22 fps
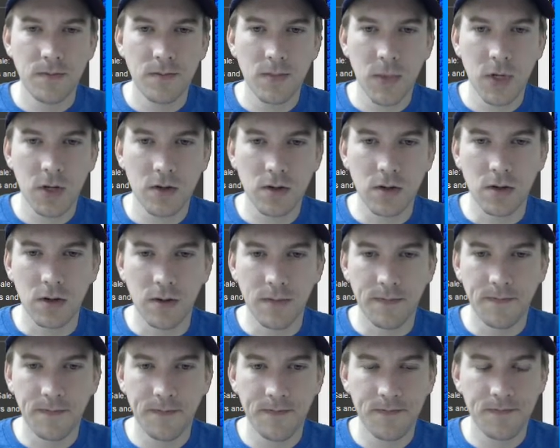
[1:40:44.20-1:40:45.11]
Okay,
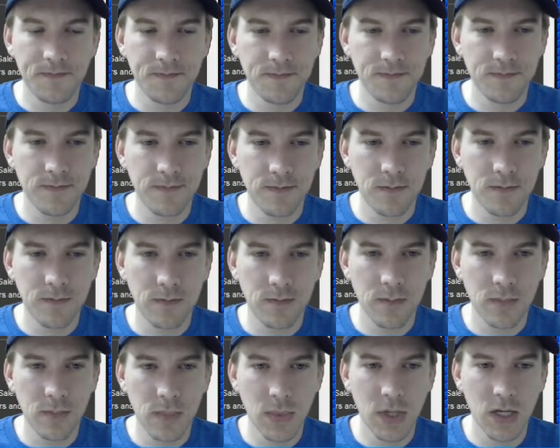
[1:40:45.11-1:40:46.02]

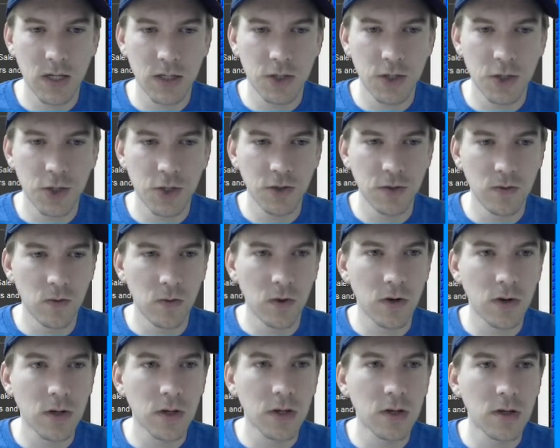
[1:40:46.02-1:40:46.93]
that should work.